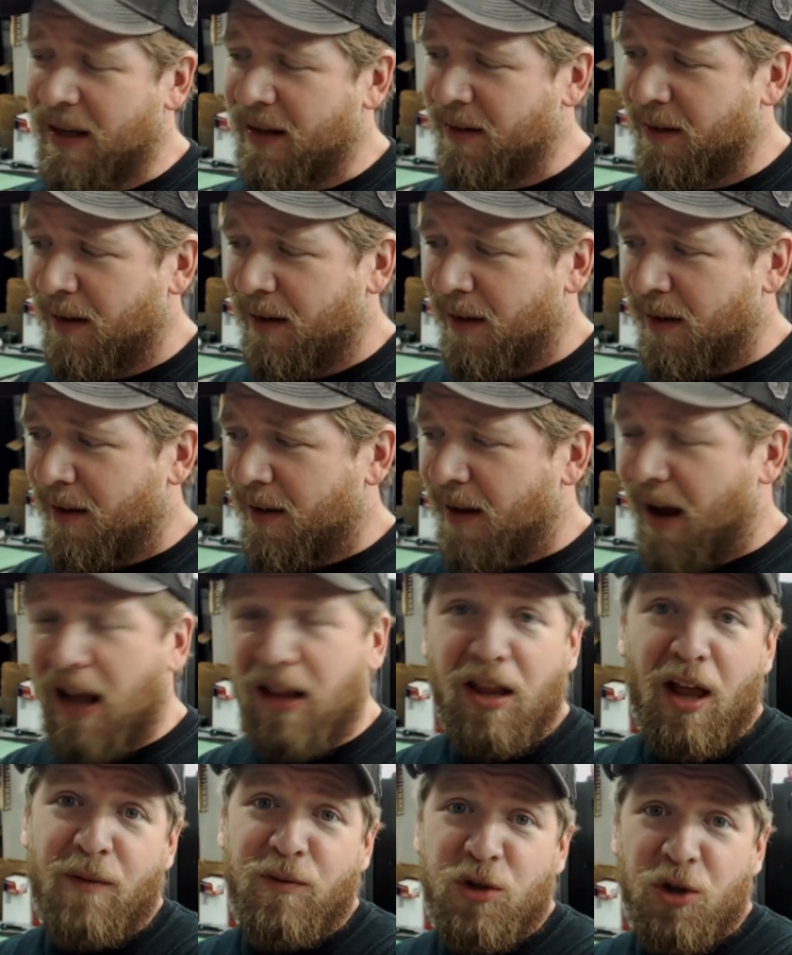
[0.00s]
And
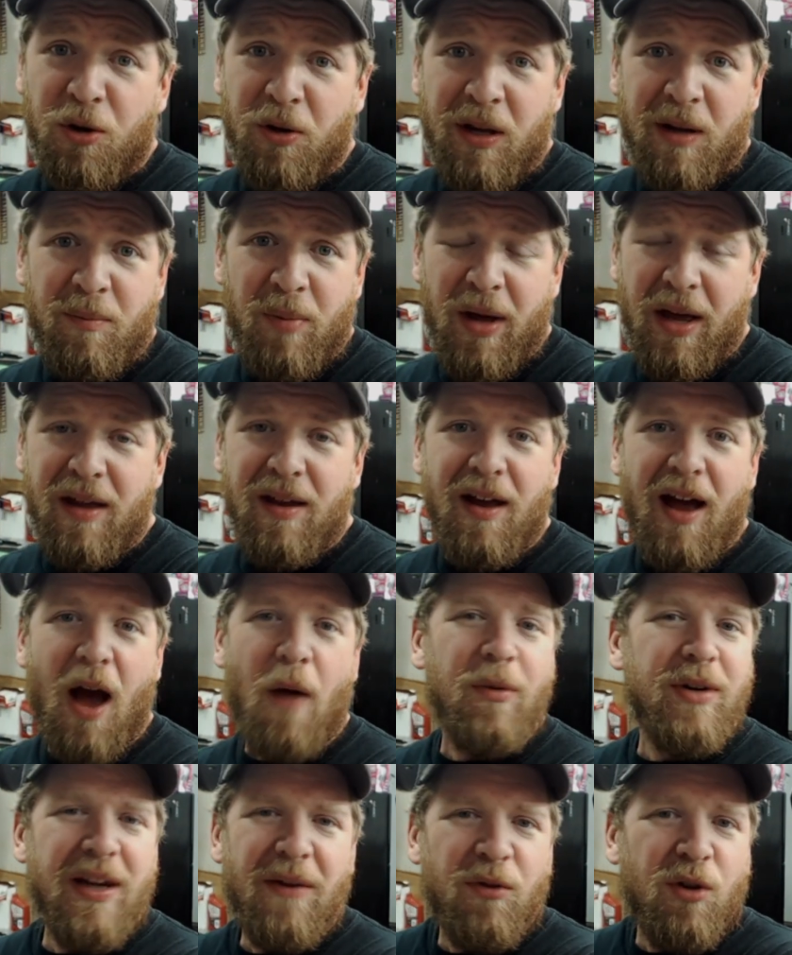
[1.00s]
I love Journey, but
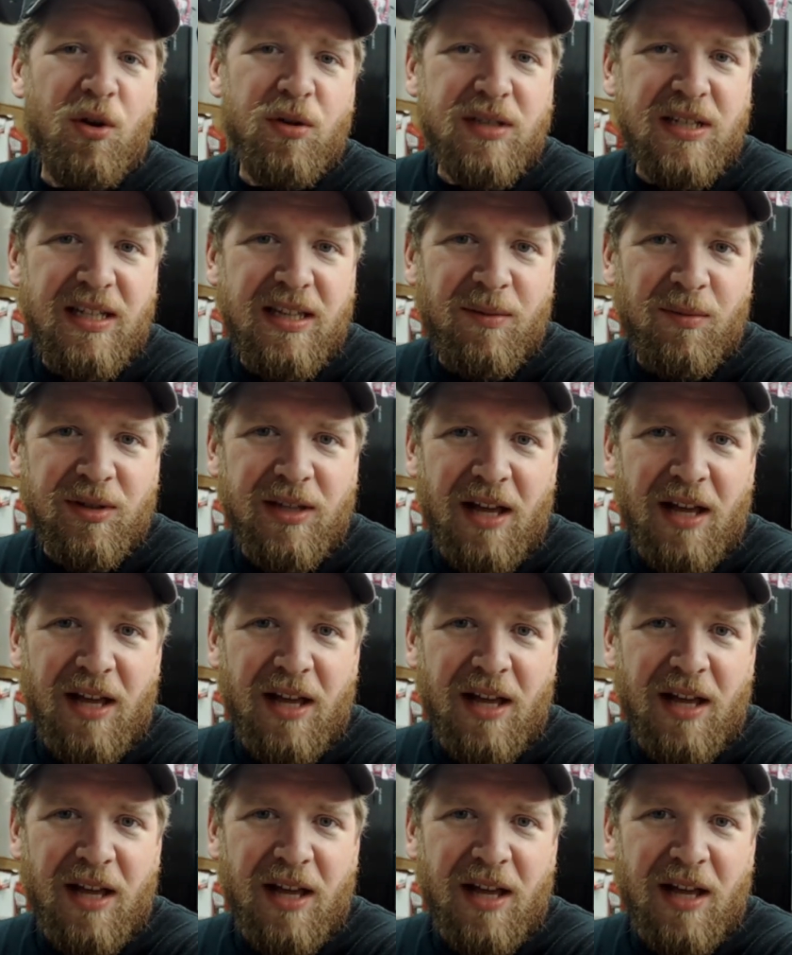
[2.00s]
I would never go see them